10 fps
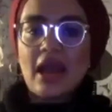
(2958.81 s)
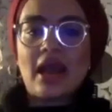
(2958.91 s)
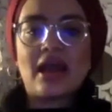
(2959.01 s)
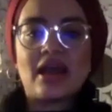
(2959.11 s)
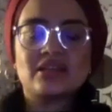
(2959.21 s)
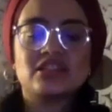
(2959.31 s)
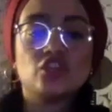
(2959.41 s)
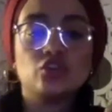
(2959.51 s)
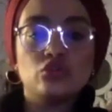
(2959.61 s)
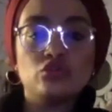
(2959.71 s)
And
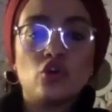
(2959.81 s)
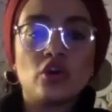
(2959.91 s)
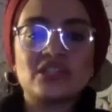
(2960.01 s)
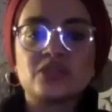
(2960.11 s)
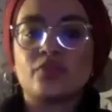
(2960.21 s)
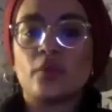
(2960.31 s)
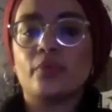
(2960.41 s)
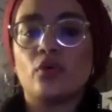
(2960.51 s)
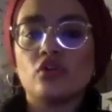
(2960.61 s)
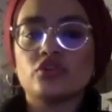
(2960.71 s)
you'll notice it's
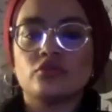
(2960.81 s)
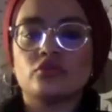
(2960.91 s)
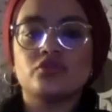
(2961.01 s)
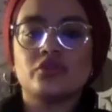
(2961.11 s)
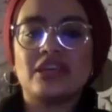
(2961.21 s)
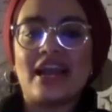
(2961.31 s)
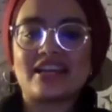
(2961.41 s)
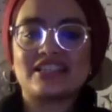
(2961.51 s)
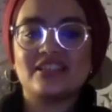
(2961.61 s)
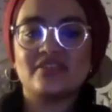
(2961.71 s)
proportional to the
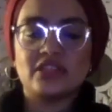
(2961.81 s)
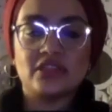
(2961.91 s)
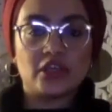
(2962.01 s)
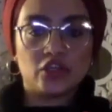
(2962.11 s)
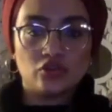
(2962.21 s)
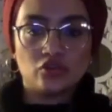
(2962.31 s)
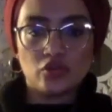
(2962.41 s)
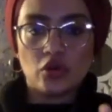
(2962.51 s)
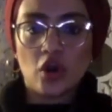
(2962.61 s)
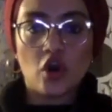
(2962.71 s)
activity that you do
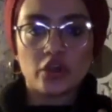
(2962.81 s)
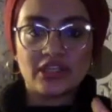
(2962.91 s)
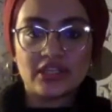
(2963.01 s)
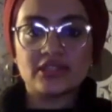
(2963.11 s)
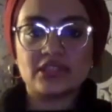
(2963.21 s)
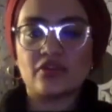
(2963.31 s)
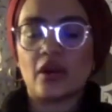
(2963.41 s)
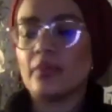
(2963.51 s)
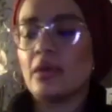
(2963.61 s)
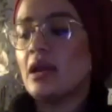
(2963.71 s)
on
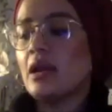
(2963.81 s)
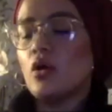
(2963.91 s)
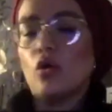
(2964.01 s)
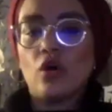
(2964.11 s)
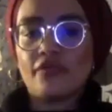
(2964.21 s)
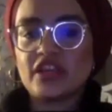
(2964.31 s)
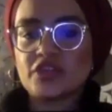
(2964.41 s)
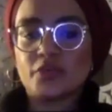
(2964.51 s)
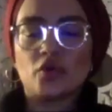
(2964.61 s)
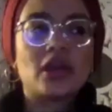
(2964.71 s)
Instagram or
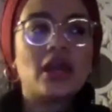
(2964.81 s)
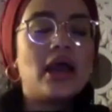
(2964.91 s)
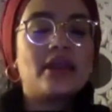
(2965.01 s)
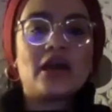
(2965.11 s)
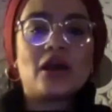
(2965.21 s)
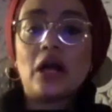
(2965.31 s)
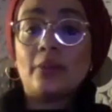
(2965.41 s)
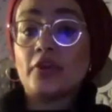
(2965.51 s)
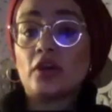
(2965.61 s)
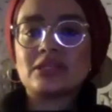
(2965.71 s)
Facebook. Now, I'll
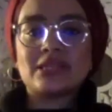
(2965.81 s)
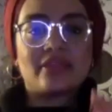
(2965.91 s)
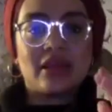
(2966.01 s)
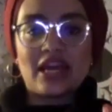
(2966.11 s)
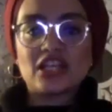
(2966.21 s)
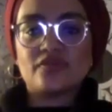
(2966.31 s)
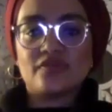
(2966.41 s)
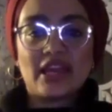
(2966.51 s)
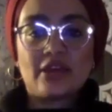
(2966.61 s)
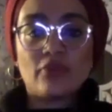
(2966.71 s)
be honest, like the likes of
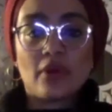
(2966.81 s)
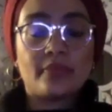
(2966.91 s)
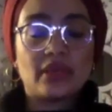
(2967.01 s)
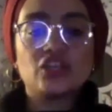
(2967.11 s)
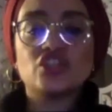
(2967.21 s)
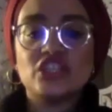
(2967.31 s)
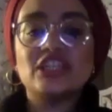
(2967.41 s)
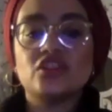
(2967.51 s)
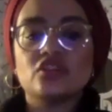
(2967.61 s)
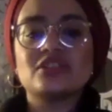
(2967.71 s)
Leanne Ramby,
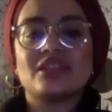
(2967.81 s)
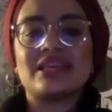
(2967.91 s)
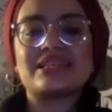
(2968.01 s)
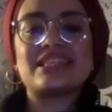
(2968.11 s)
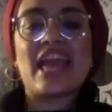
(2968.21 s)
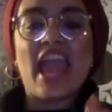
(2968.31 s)
she does this